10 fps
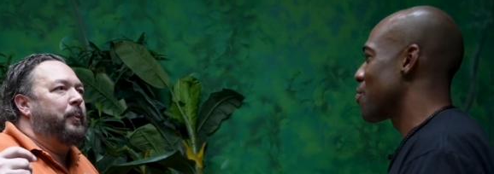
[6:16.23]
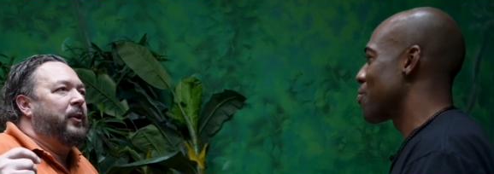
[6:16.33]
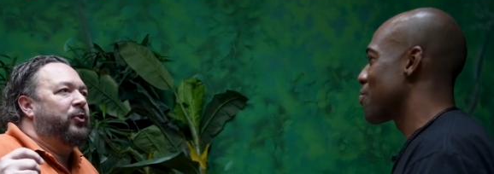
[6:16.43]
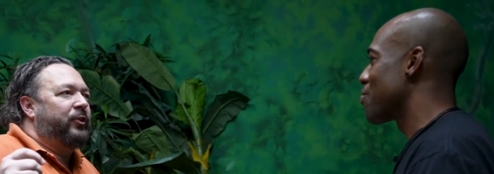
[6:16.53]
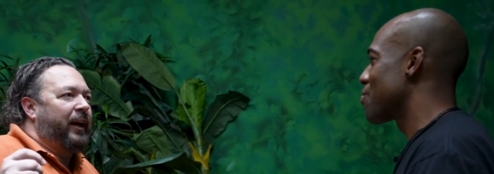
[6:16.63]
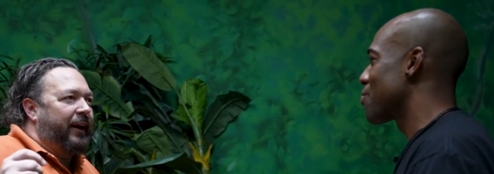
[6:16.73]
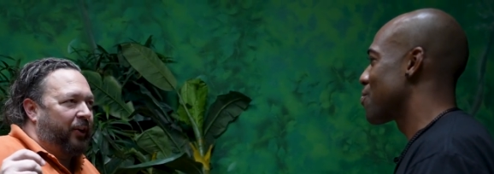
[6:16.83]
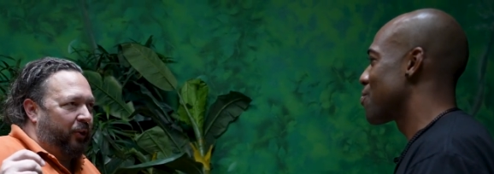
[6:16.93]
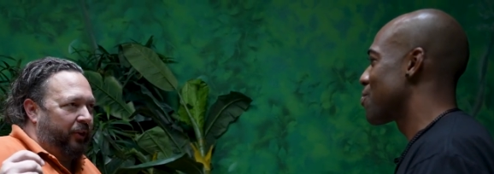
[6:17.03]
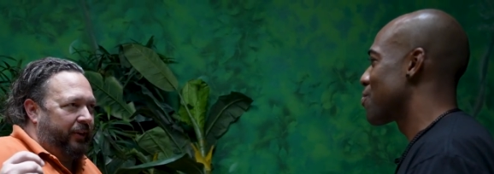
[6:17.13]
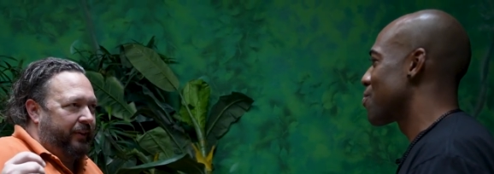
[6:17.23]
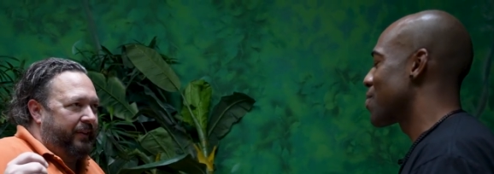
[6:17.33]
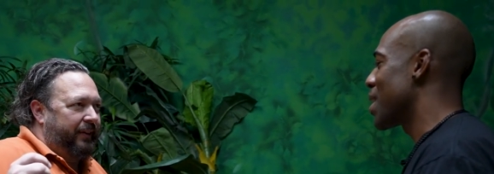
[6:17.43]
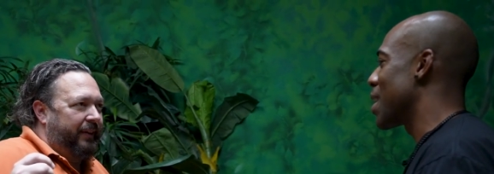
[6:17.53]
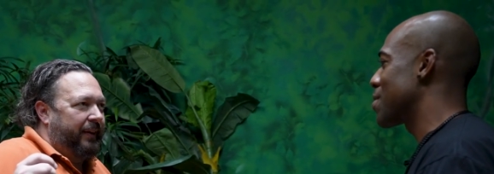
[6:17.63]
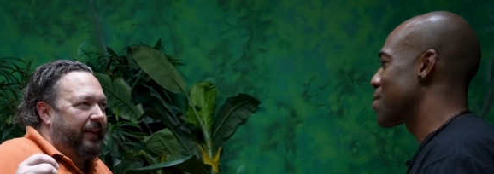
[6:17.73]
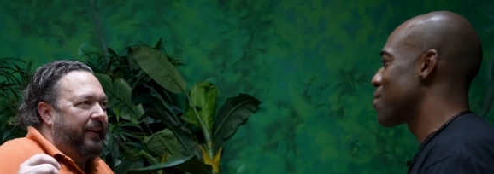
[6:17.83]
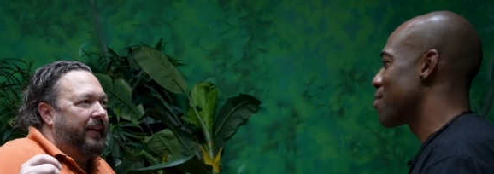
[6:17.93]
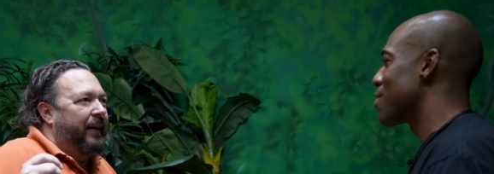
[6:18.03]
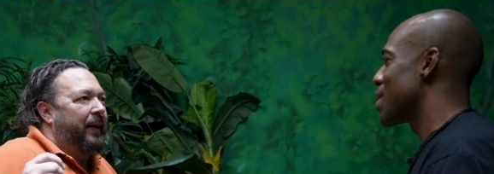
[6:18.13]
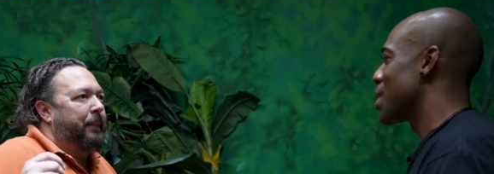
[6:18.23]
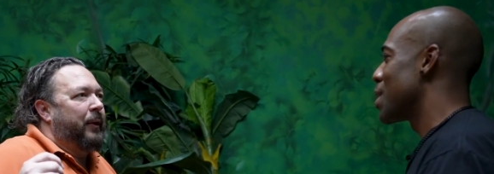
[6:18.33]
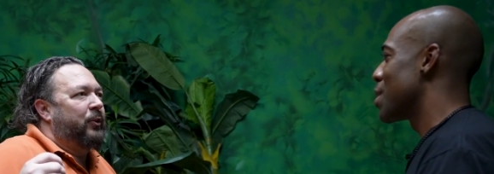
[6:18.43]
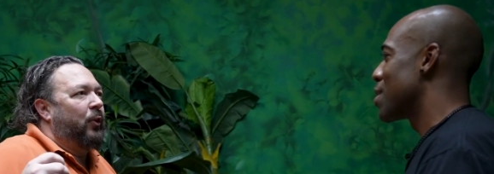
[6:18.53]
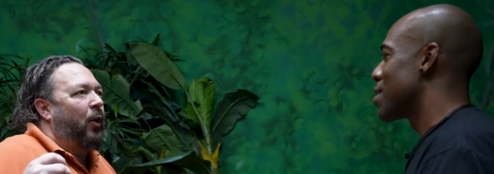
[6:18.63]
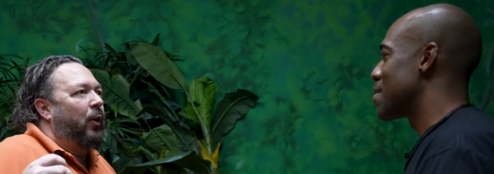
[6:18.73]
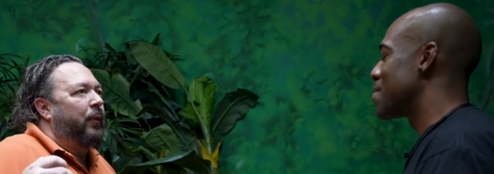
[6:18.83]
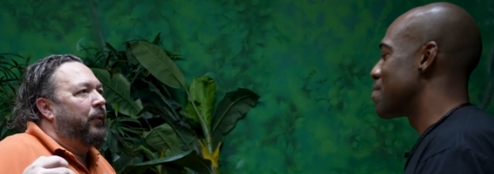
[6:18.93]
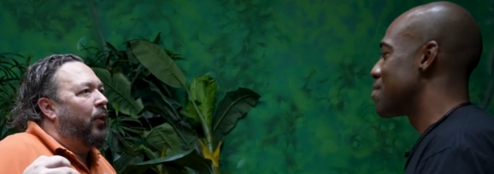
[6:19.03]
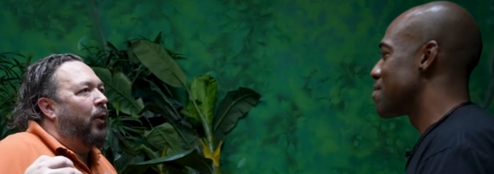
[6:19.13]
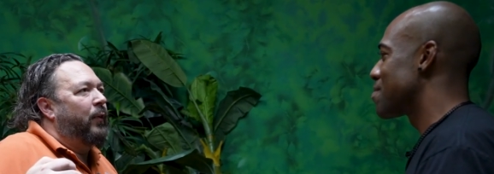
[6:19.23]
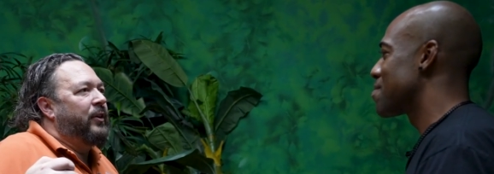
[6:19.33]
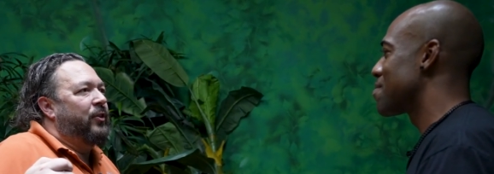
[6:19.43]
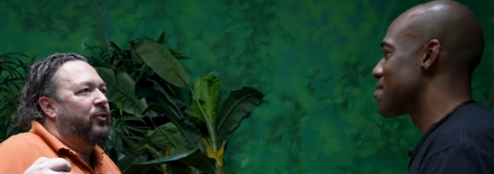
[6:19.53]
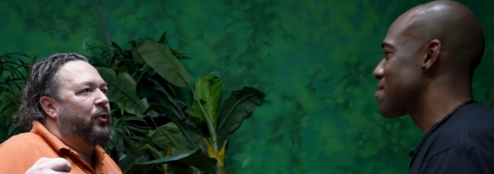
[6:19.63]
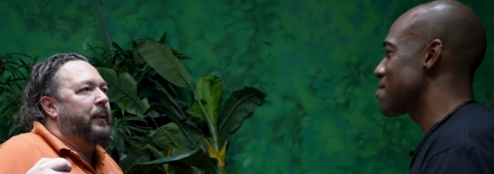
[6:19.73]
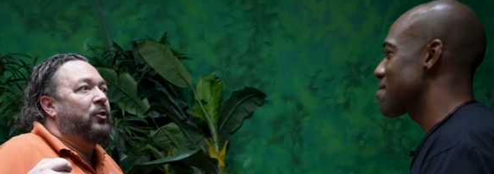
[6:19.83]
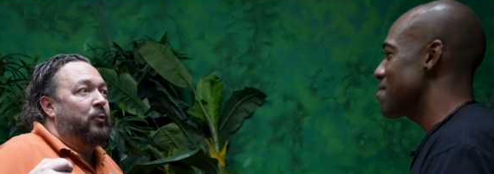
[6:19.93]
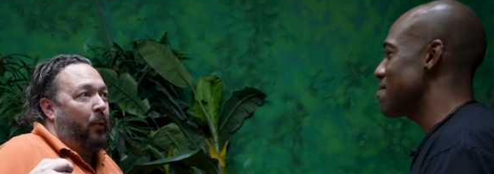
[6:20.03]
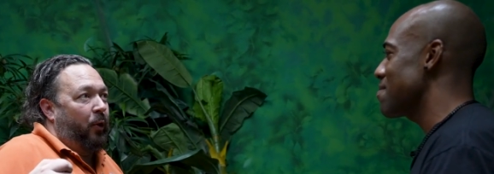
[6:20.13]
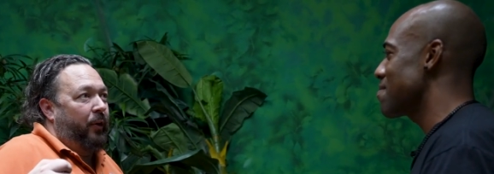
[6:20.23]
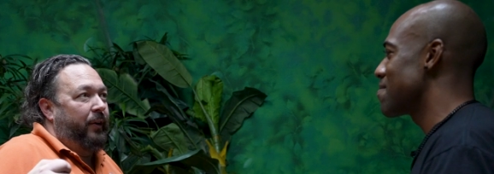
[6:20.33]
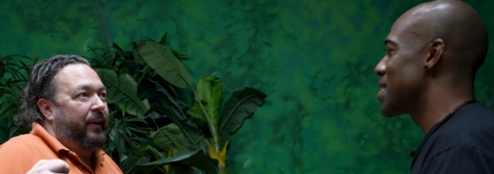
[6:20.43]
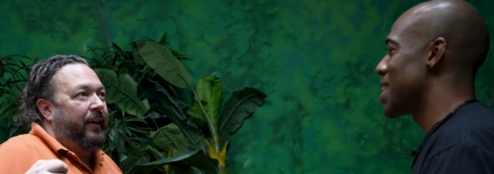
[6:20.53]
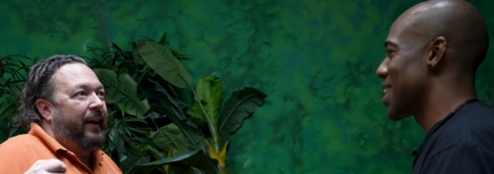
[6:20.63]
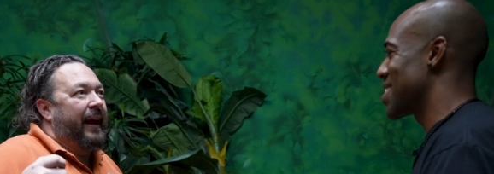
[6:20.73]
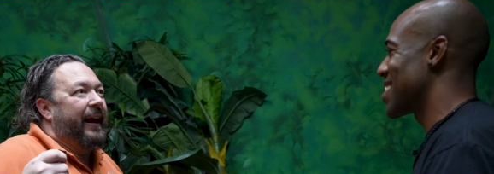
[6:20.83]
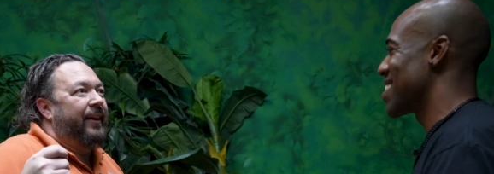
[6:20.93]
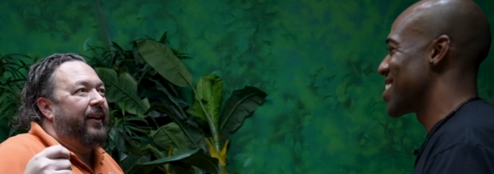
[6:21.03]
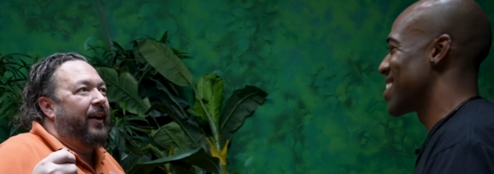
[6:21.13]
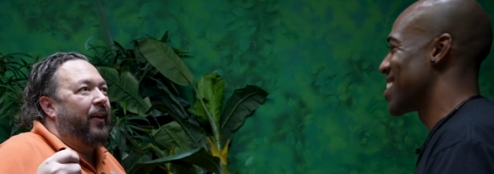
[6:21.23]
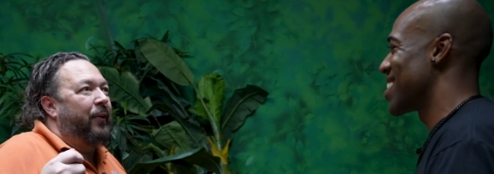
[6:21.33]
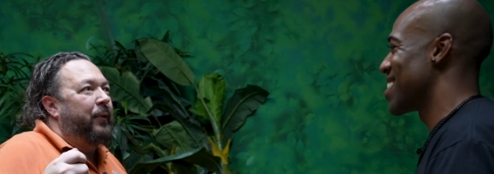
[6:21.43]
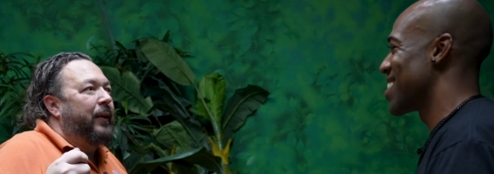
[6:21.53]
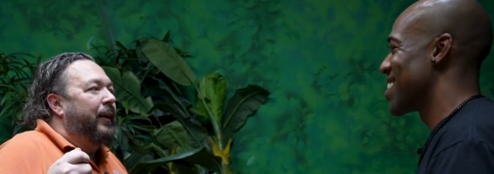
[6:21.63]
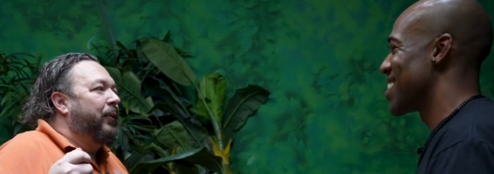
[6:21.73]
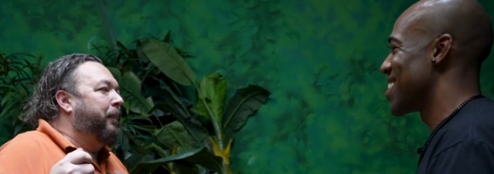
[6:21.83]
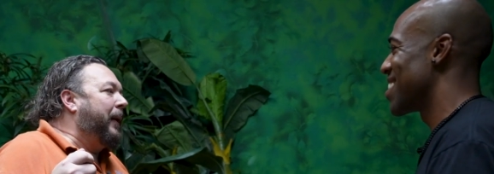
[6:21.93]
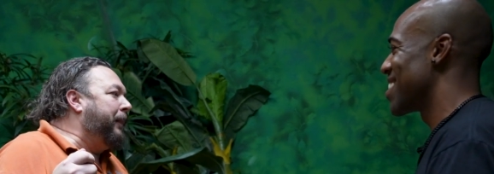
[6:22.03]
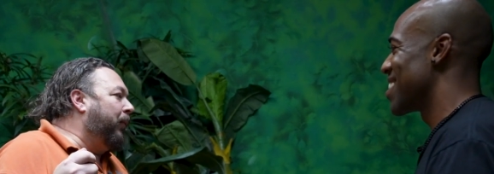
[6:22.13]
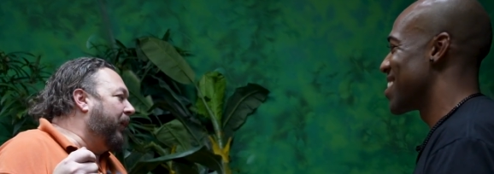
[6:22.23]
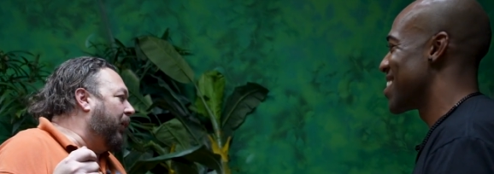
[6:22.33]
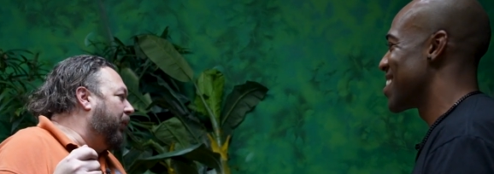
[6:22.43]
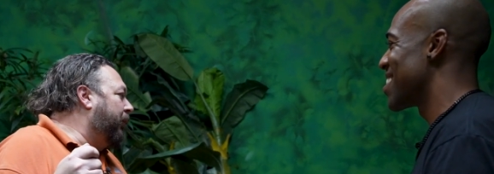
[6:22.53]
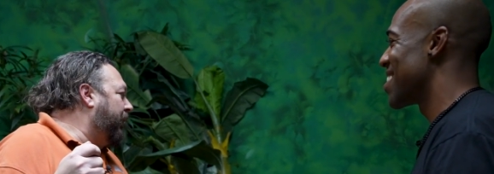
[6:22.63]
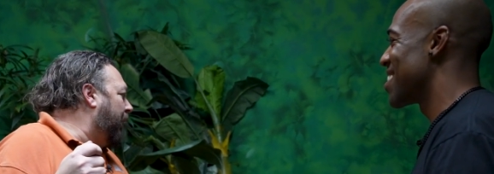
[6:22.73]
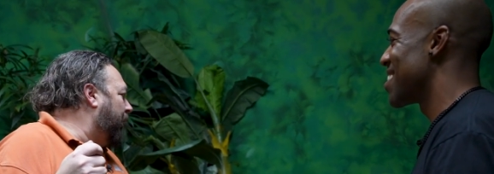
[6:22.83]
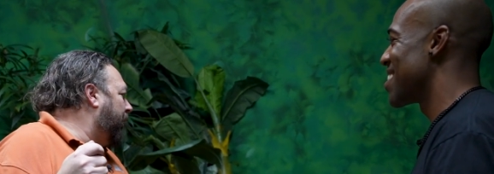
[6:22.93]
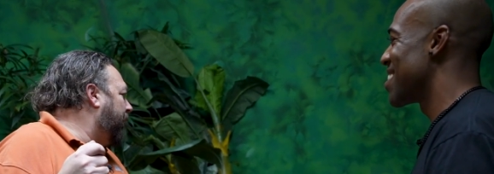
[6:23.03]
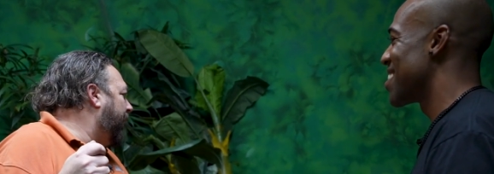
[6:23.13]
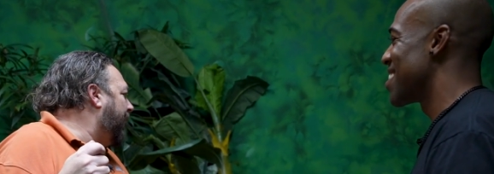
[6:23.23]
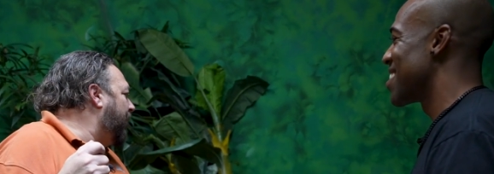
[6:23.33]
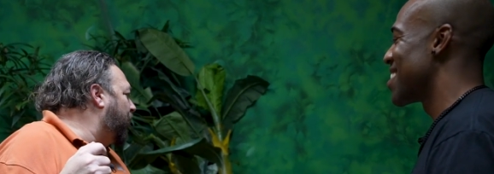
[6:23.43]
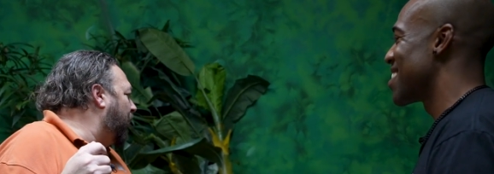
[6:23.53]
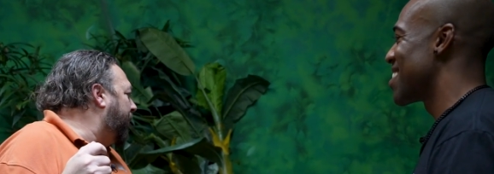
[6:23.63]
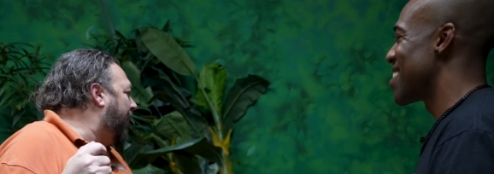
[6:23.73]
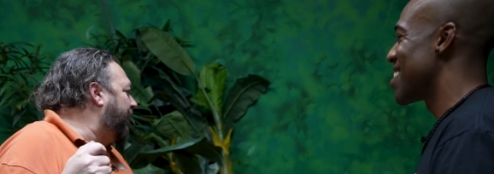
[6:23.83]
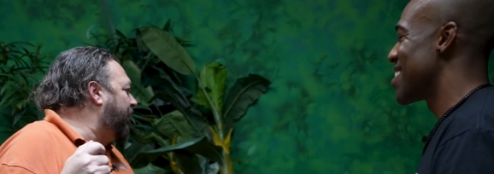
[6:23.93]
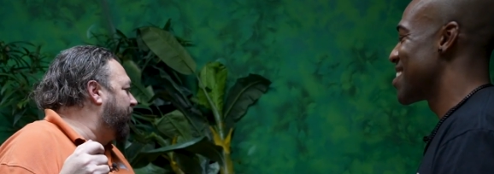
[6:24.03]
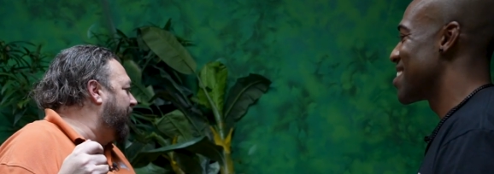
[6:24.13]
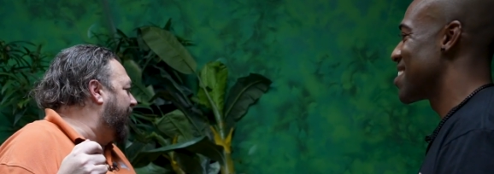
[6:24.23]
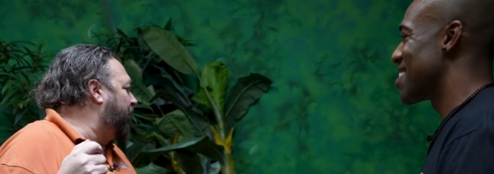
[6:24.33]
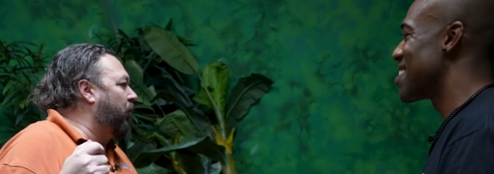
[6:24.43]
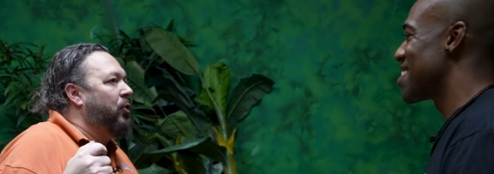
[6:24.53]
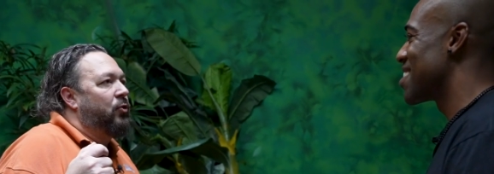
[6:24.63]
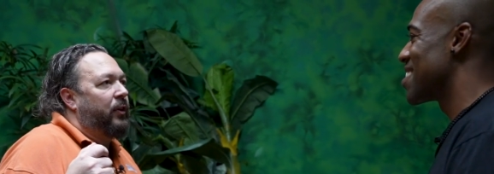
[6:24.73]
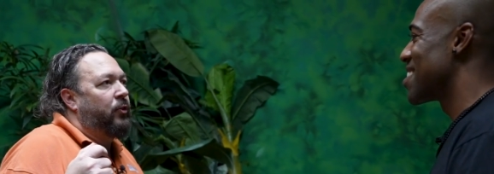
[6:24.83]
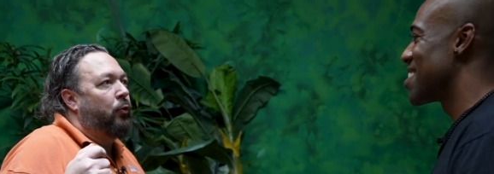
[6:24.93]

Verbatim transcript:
Speaker 1: to be scared. Yes. But there are reasons to be smart. Yes. And people that are injured by these snakes are usually